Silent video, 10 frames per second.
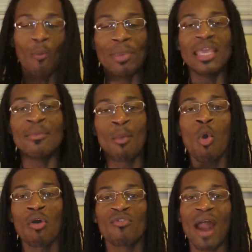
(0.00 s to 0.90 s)
being
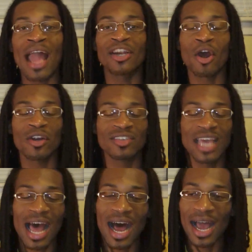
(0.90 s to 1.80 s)
more of Ragnar's
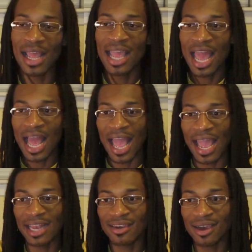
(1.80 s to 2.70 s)
guy,
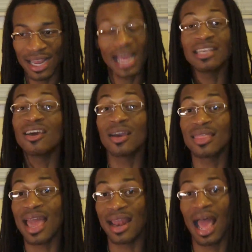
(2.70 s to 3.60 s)
and I dug
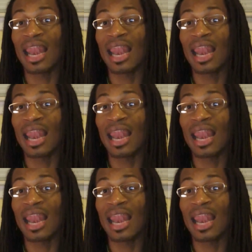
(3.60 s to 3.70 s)
that.